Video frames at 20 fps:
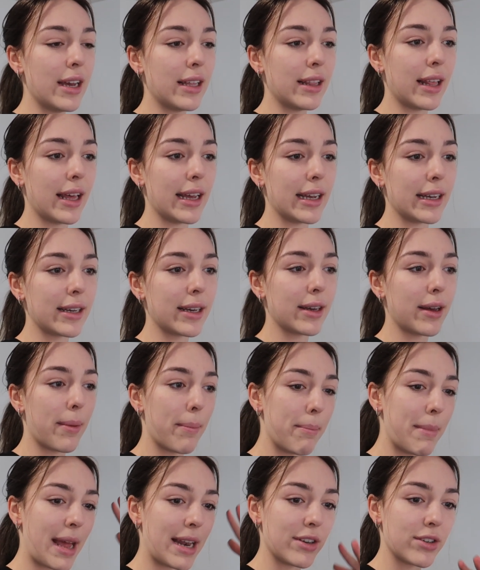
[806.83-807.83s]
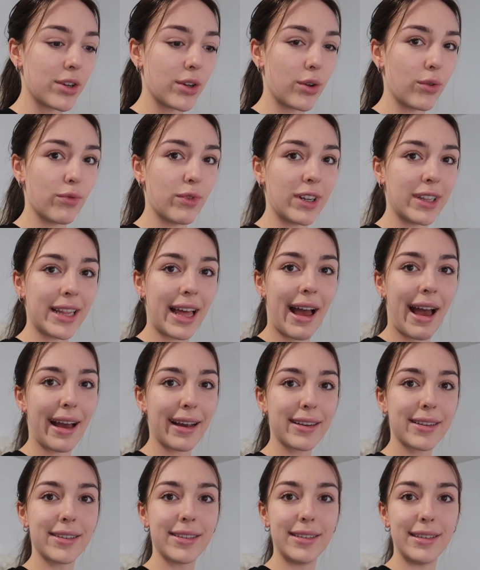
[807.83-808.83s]
like mental
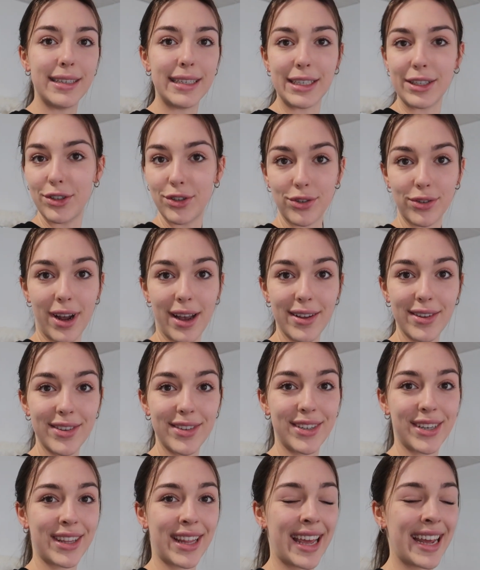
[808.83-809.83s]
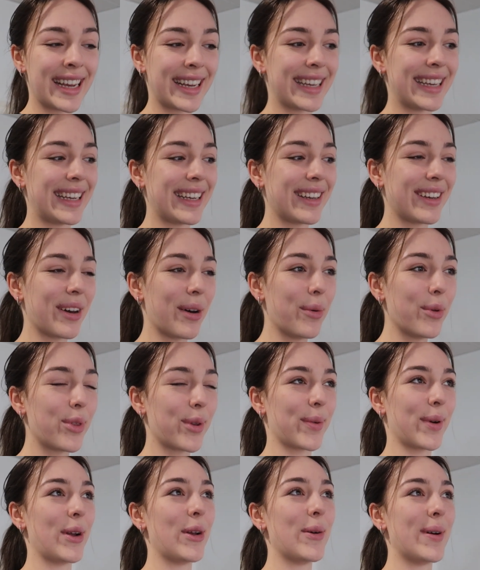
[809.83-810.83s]
relax, de-stress to like go
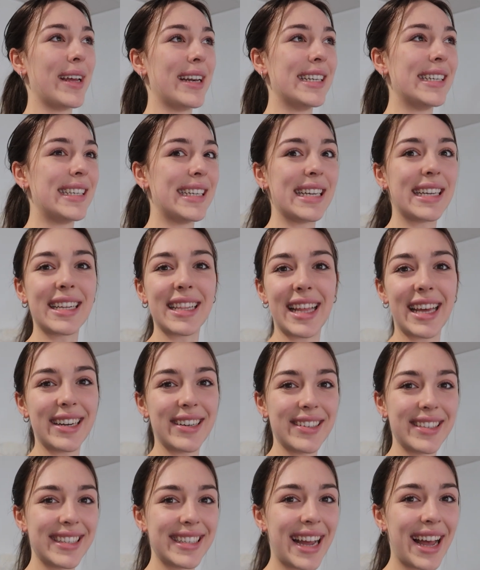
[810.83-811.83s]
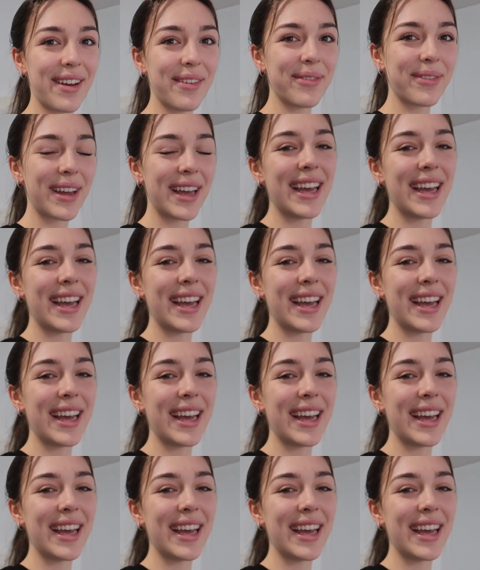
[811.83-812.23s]
through and declutter stuff.